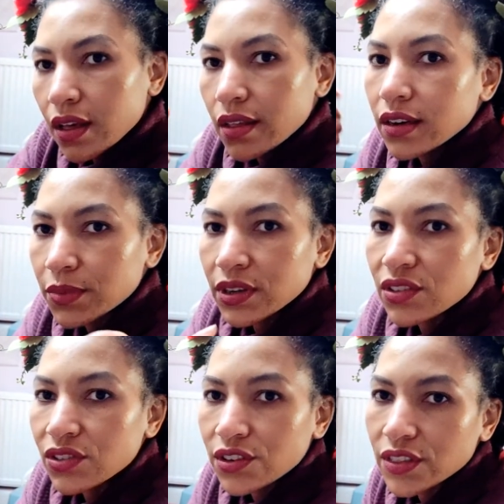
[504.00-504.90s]
and I'm going to
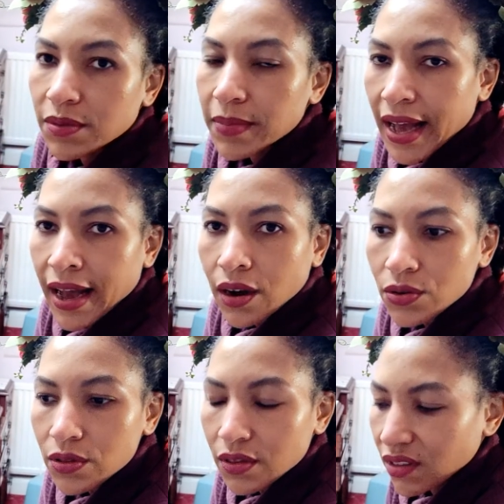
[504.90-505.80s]
turn them
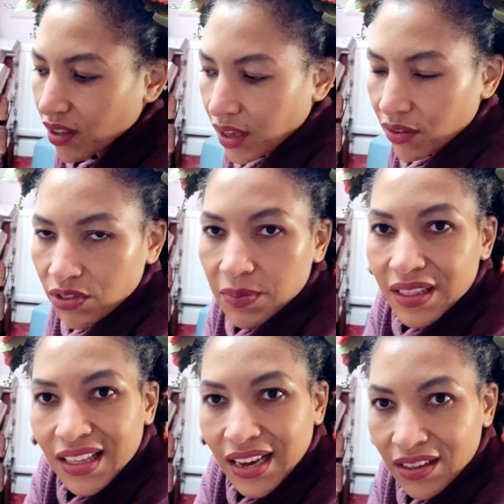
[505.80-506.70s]
out, give them a
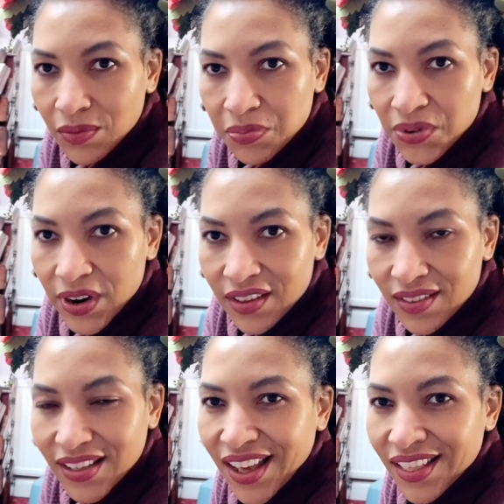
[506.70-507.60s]
nice
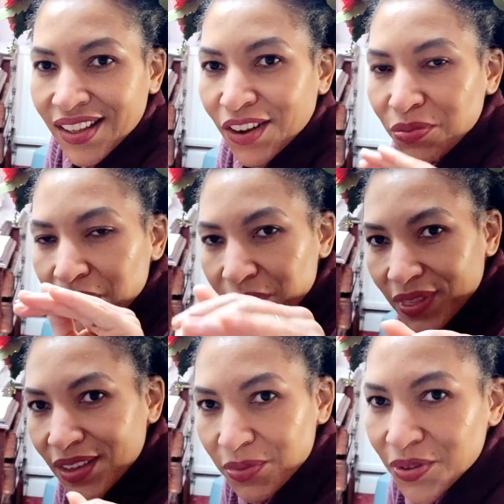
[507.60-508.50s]
press, and then I'll
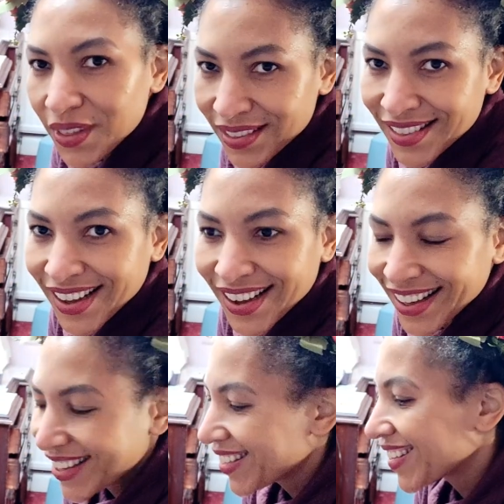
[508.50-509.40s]
put them to the
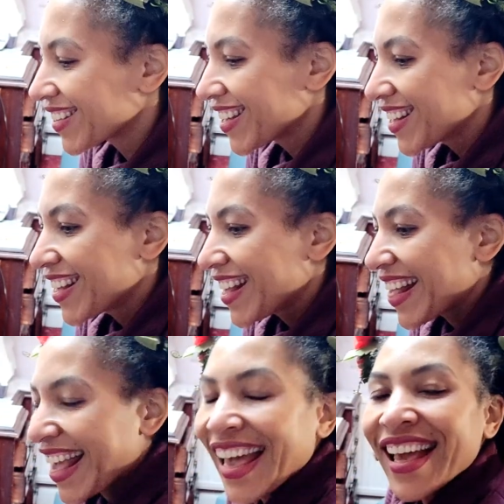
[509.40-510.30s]
side
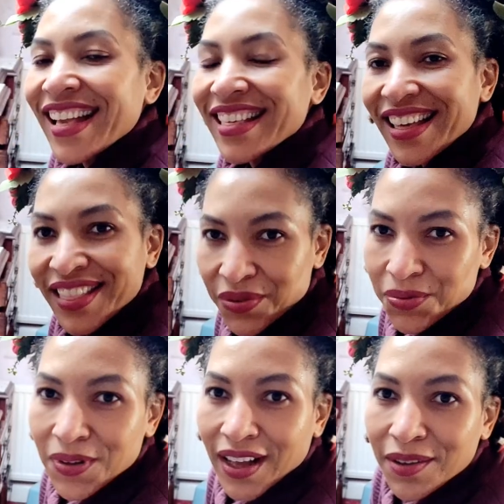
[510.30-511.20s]
and they
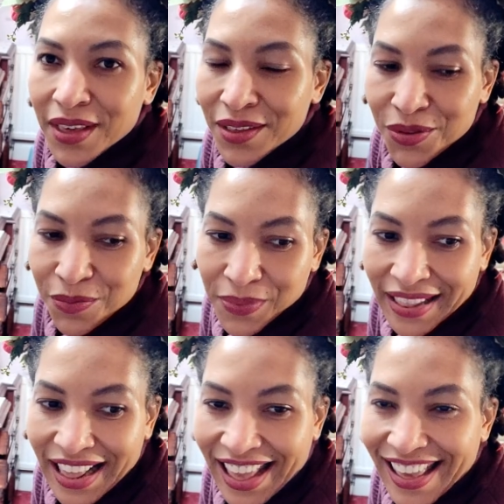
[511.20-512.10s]
will come into
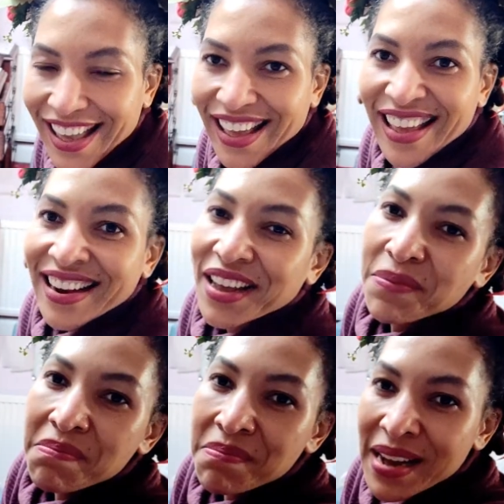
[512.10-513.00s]
play at a
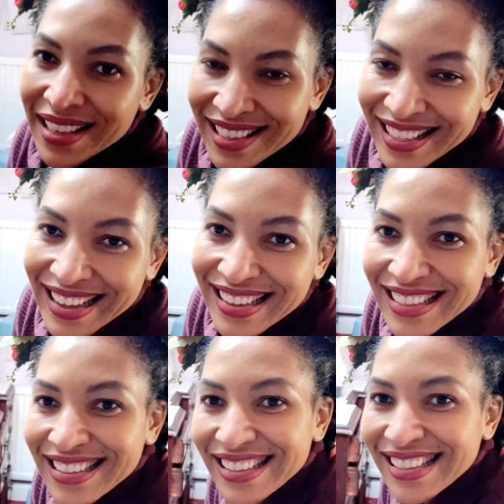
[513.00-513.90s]
much
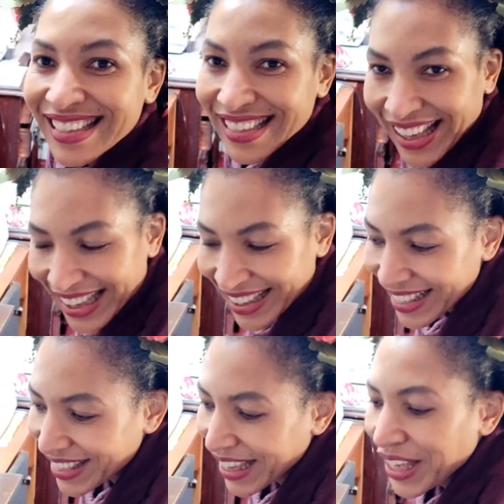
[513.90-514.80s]
later
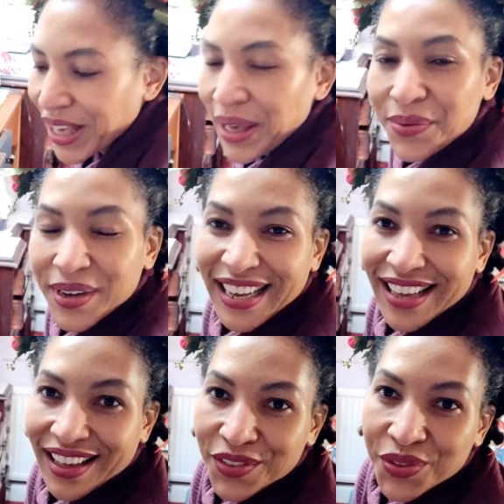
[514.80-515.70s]
stage when I
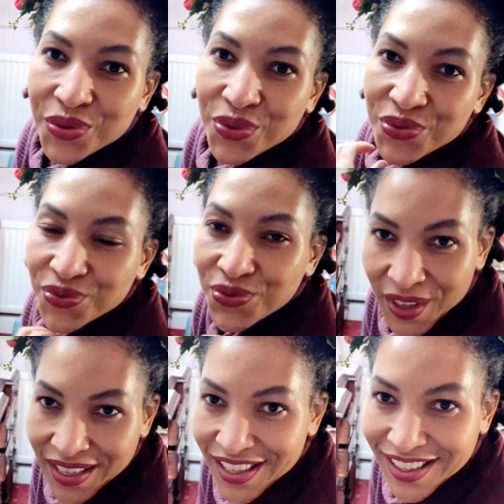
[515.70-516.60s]
get to
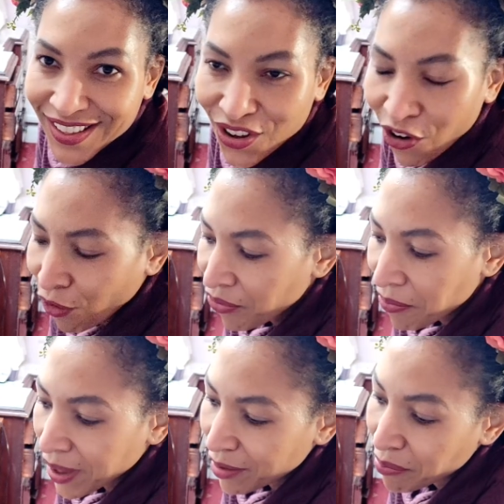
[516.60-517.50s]
finishing off
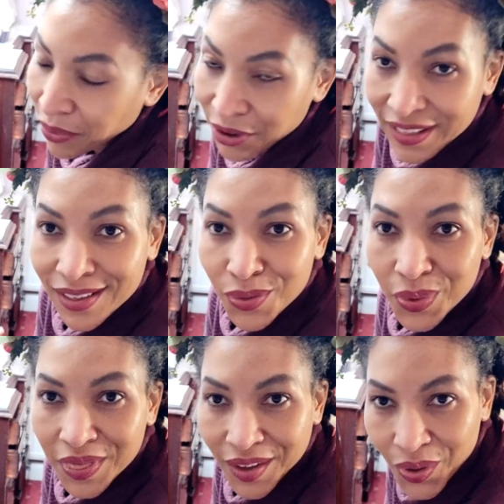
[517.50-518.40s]
my bodice
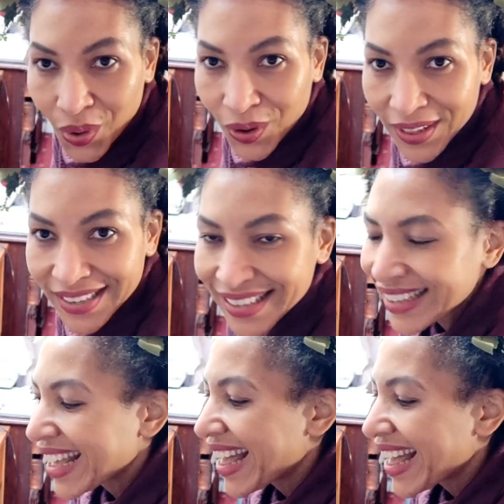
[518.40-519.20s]
with the collar